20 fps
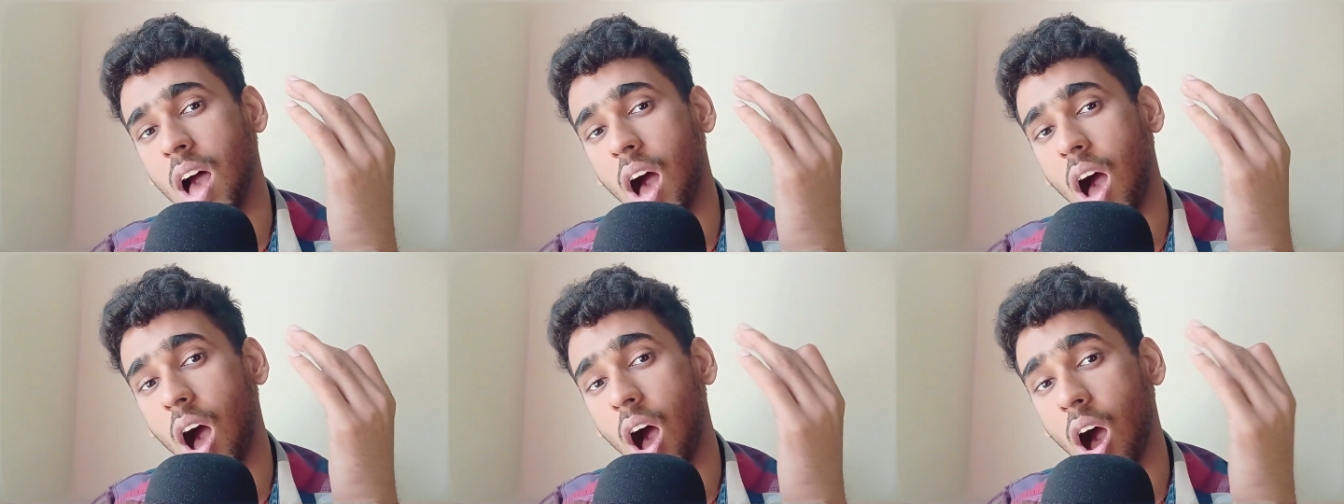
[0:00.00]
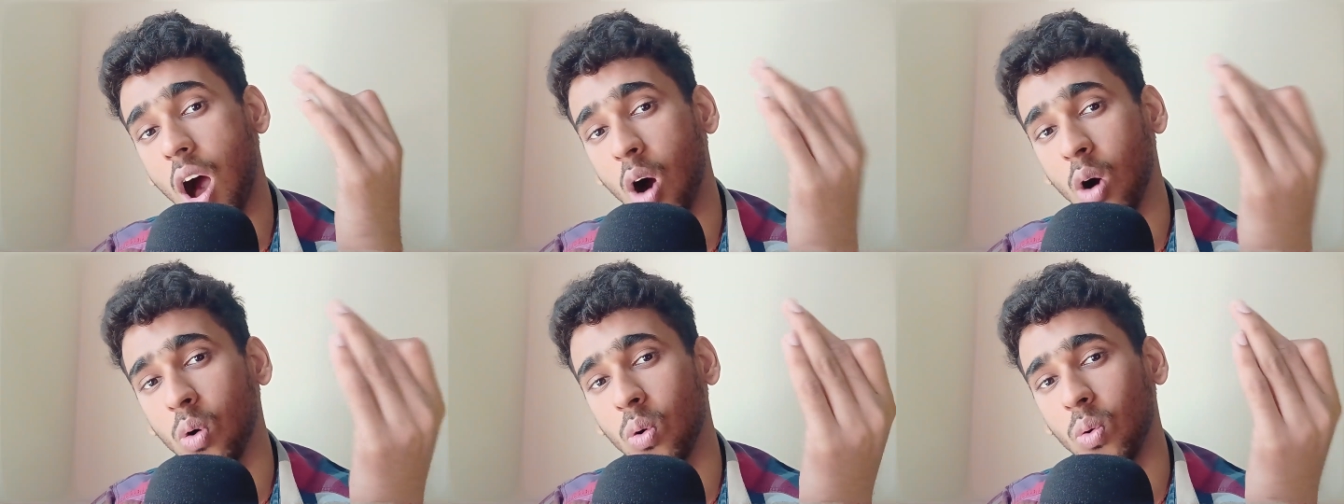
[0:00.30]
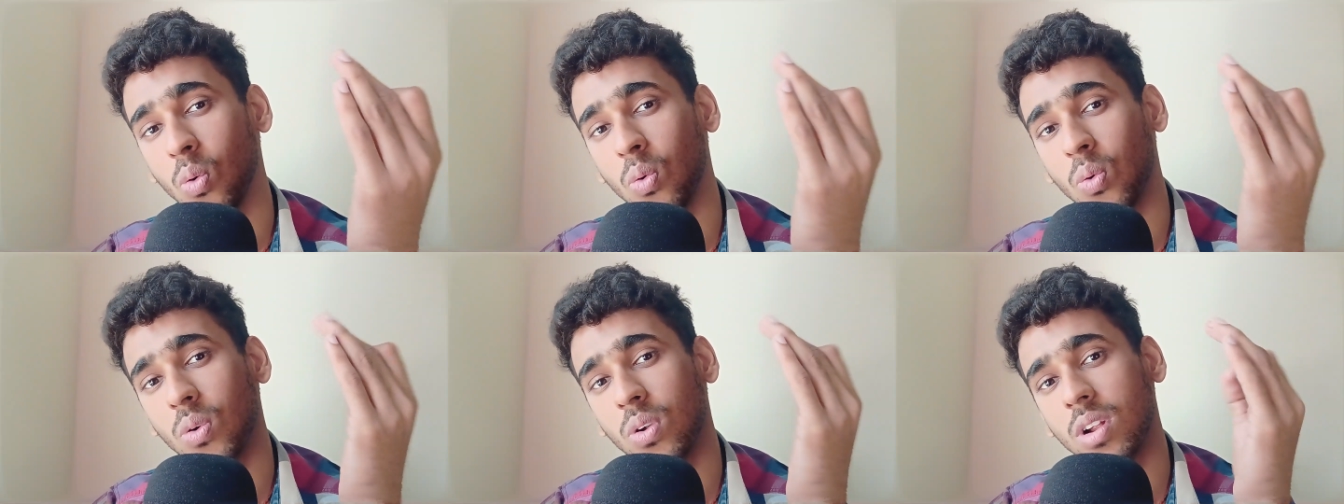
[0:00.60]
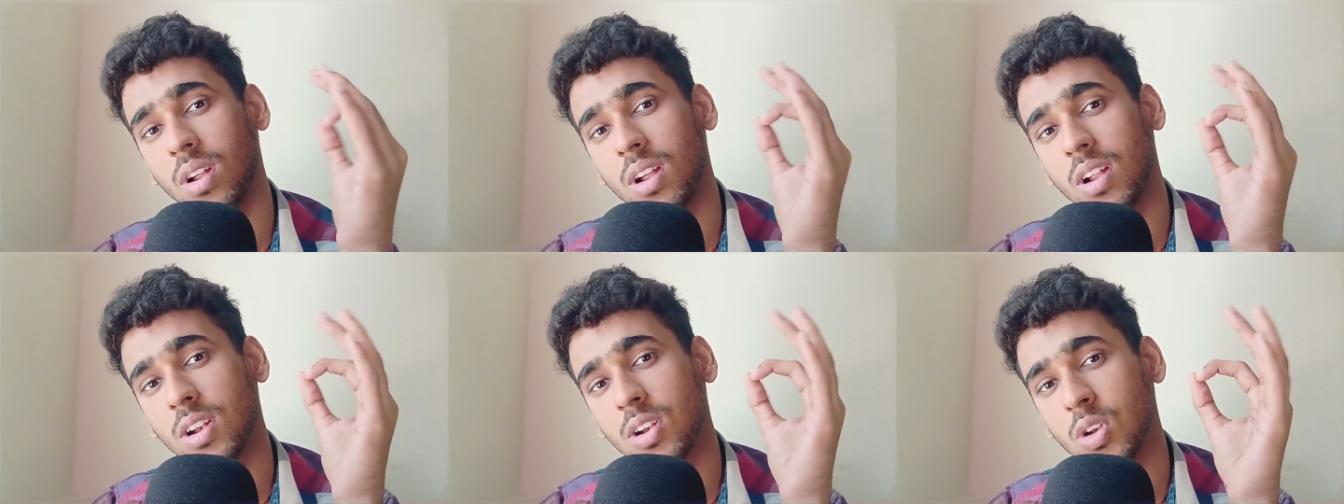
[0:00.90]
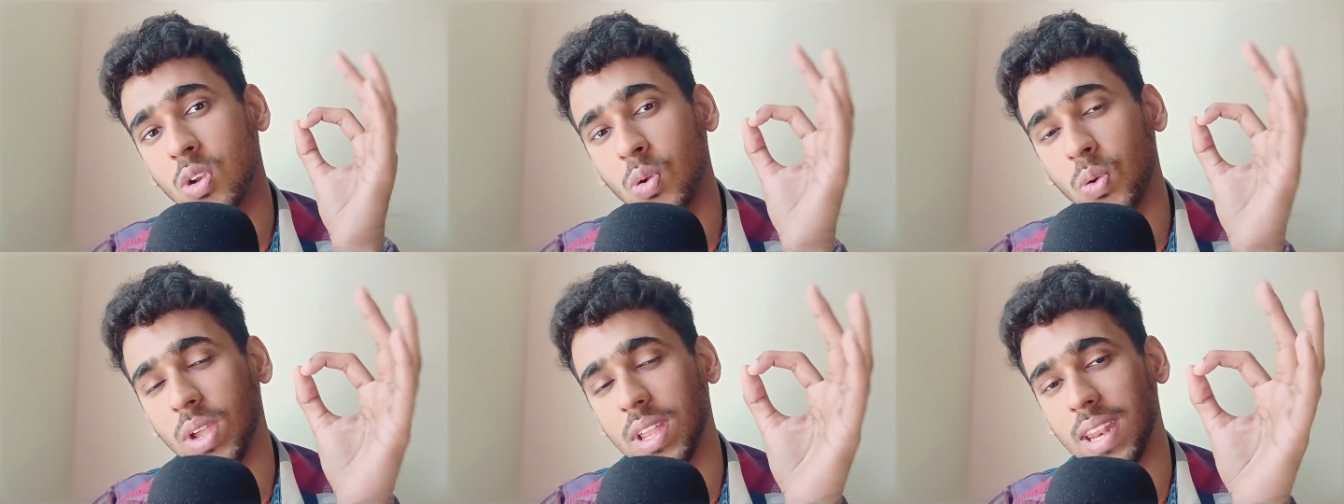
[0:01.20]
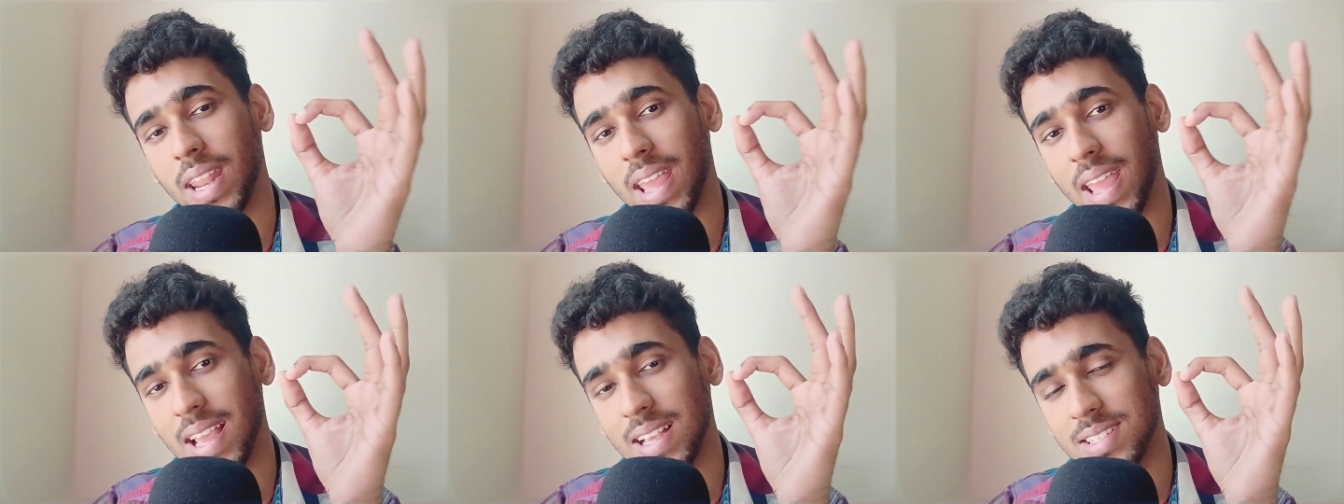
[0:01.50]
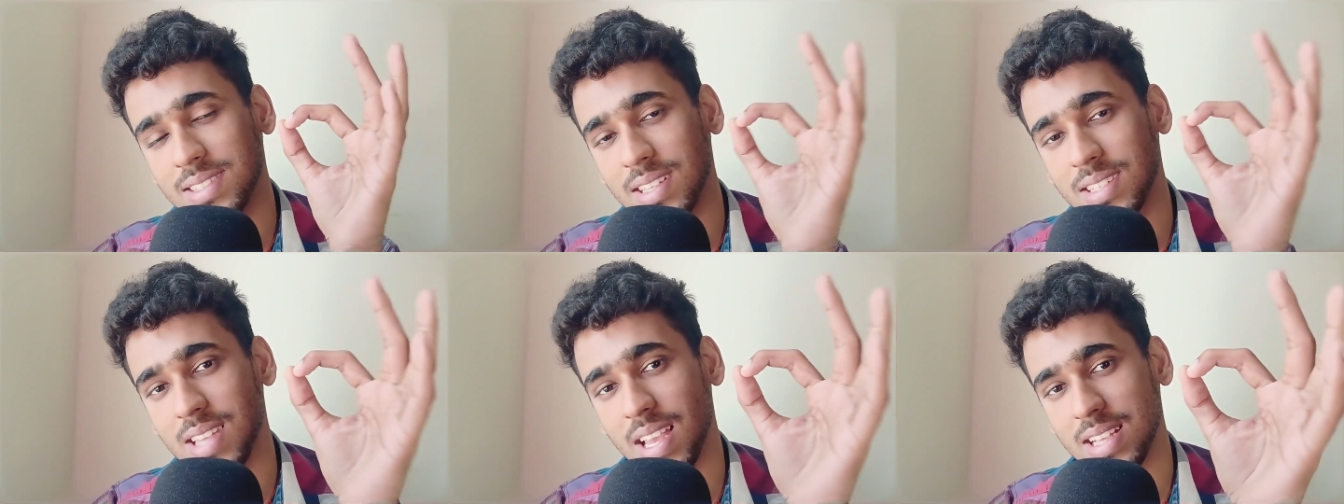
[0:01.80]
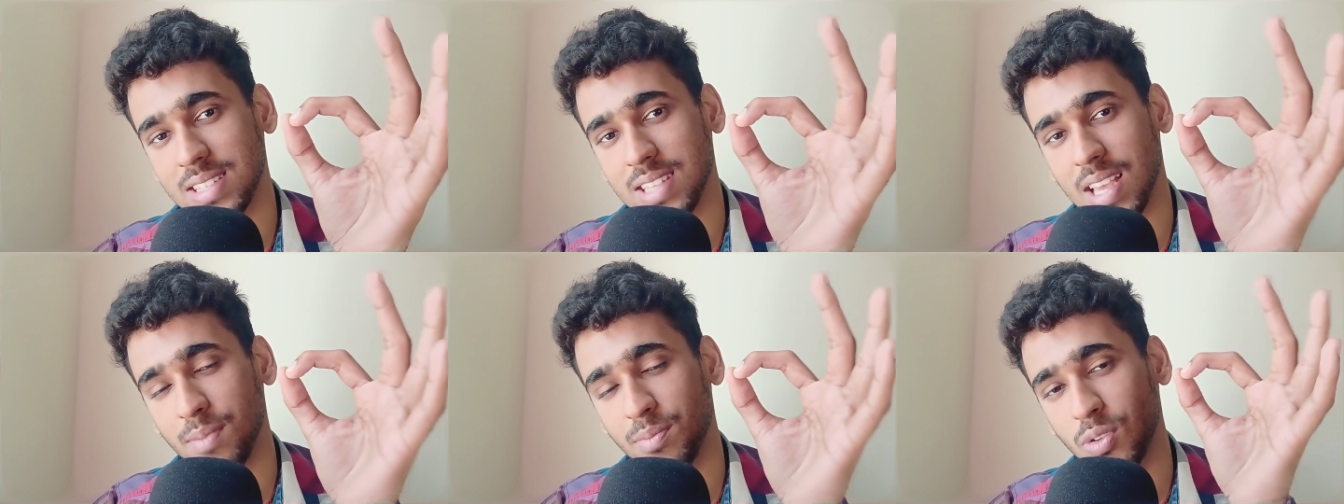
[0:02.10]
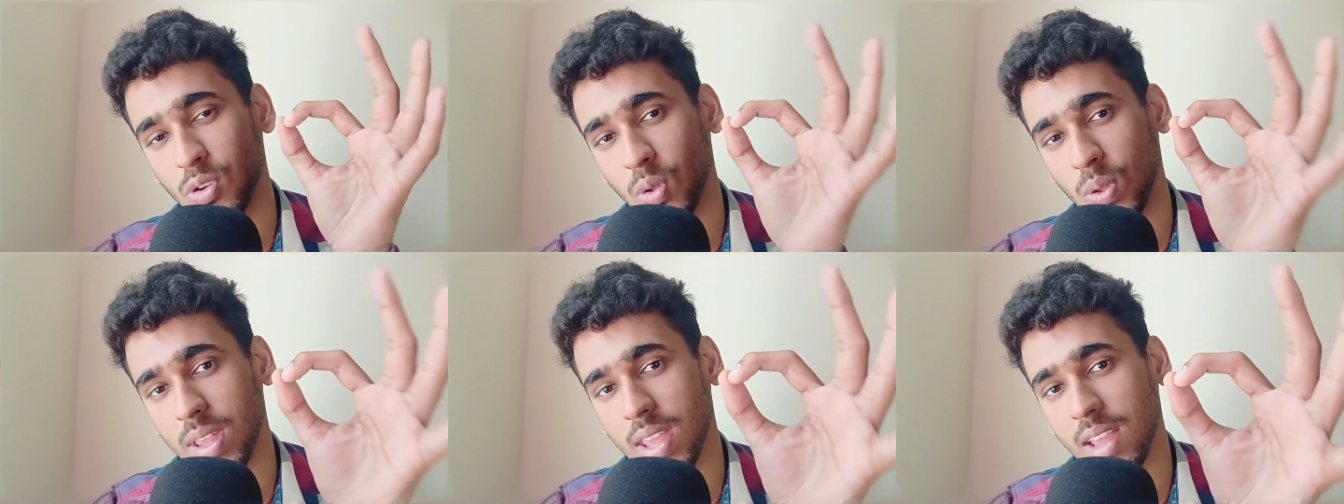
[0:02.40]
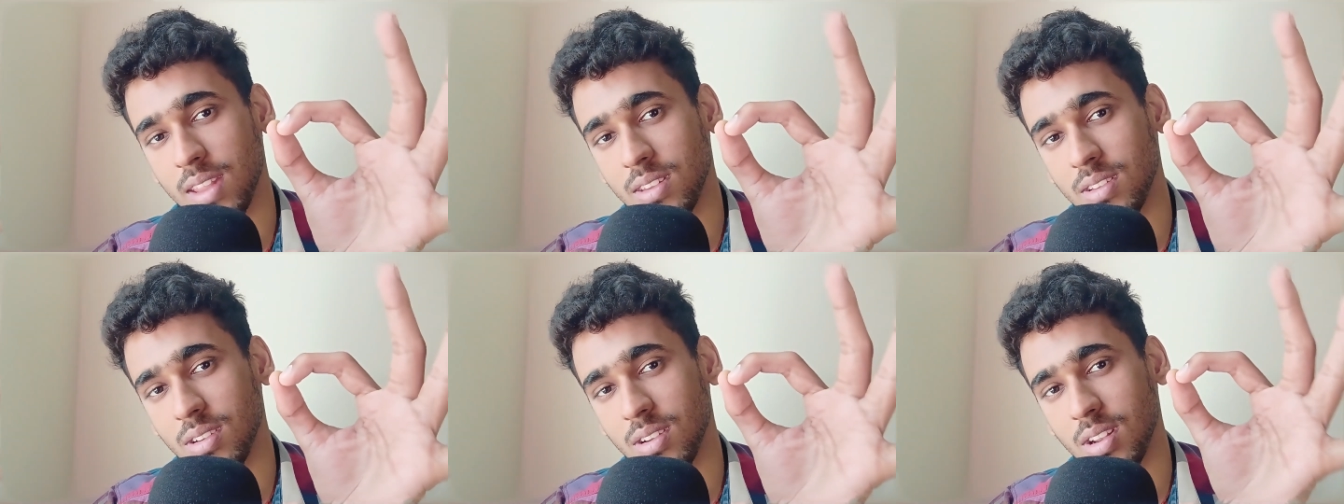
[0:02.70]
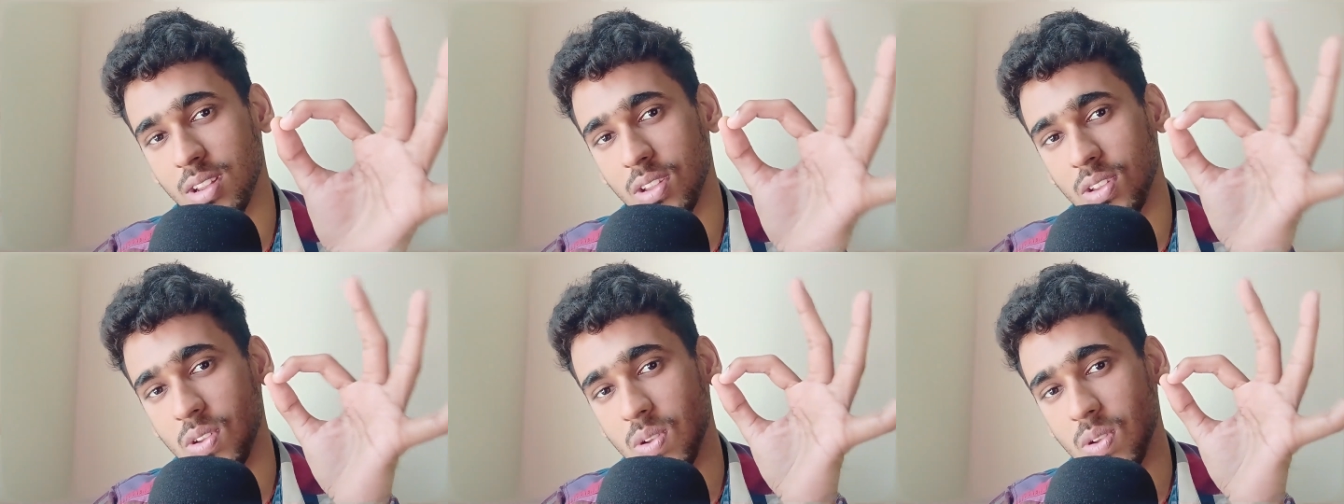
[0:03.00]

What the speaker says: how you can ace this exam together.